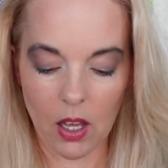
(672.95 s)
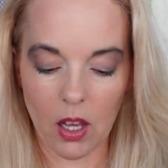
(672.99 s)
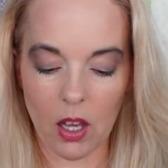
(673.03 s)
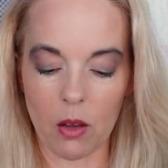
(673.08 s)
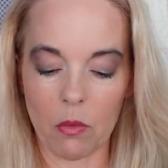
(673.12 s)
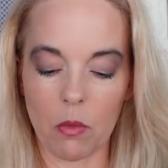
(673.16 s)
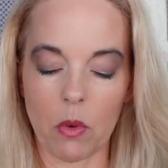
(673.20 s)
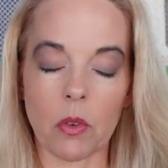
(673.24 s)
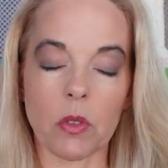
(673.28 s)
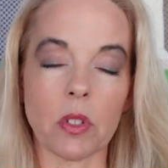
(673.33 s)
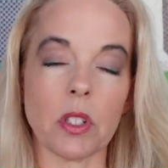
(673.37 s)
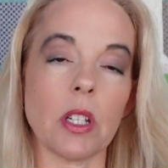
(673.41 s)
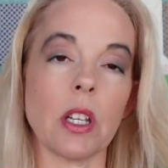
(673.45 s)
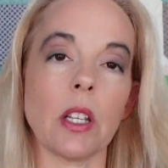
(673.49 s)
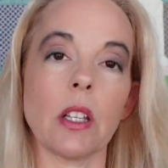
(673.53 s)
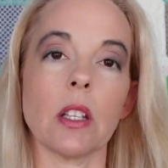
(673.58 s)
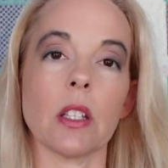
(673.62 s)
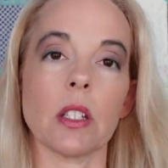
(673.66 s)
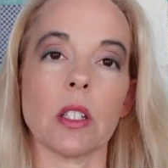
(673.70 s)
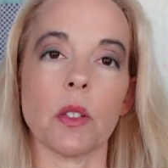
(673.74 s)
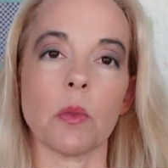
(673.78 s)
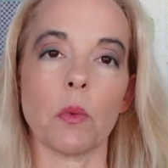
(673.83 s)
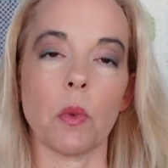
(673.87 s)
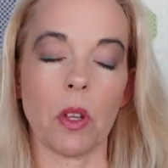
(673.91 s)
I'm hosting
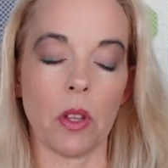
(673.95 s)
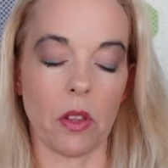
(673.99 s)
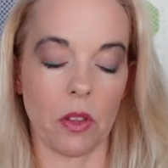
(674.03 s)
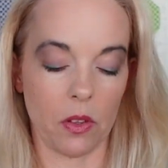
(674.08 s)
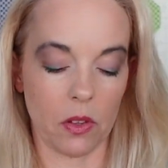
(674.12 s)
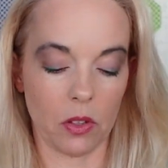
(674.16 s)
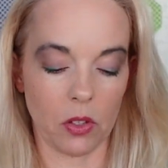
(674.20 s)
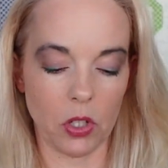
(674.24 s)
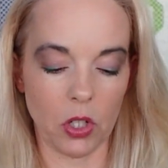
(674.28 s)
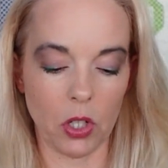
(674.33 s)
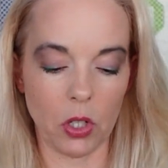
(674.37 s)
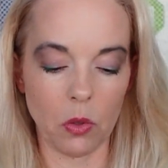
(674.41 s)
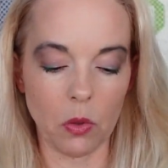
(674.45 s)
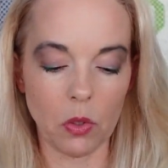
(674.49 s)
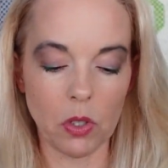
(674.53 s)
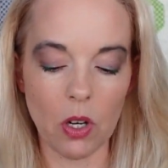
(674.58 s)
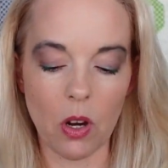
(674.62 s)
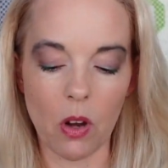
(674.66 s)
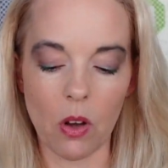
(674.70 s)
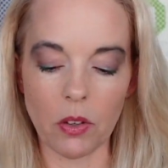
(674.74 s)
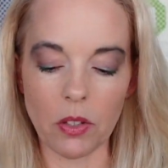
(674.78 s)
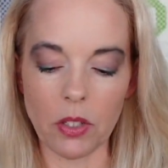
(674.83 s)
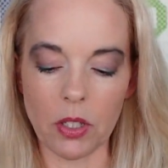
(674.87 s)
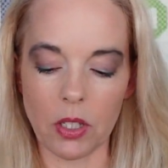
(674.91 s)
this with 2
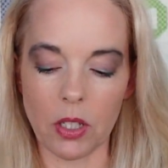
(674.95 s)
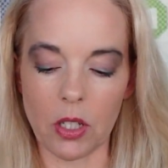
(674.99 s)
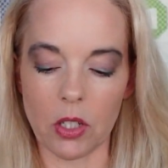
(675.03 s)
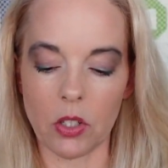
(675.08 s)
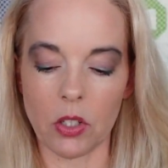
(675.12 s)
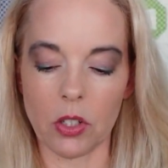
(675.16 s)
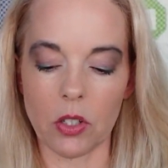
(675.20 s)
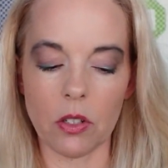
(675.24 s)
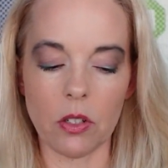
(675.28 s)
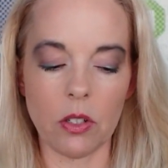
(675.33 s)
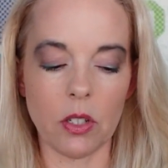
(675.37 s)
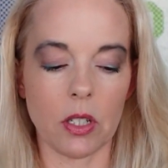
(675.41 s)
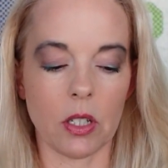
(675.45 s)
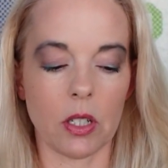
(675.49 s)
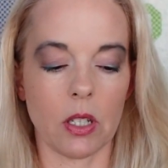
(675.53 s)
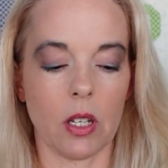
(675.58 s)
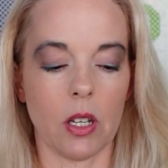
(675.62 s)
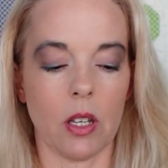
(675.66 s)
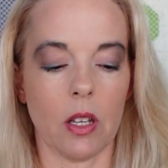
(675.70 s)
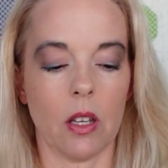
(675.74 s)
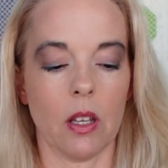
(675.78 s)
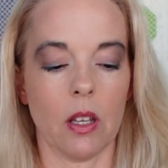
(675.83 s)
tall stitchers,